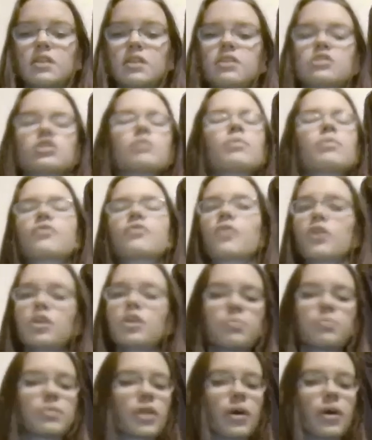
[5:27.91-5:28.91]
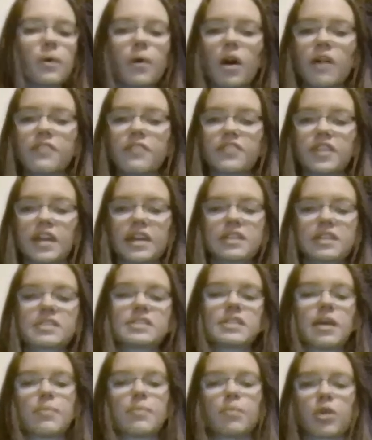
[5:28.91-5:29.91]
So before you blow off the next
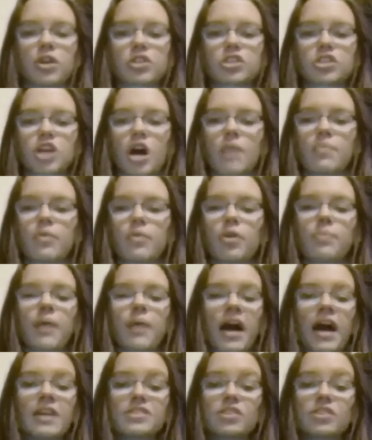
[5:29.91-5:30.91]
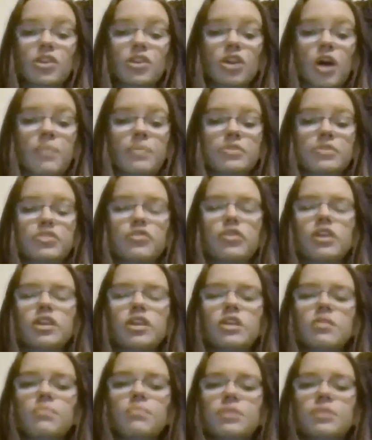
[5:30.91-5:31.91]
STEM workshop or pass on an
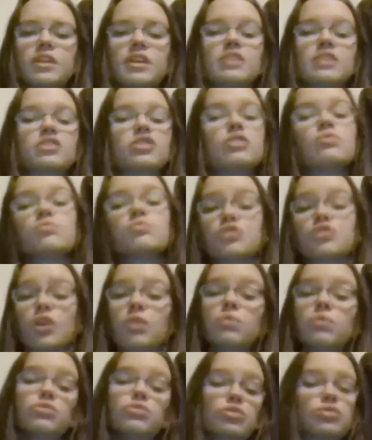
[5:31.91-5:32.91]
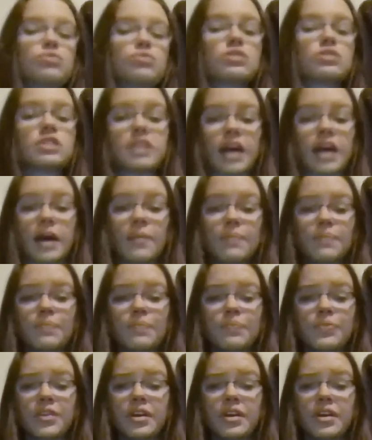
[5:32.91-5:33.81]
opportunity because you don't do STEM,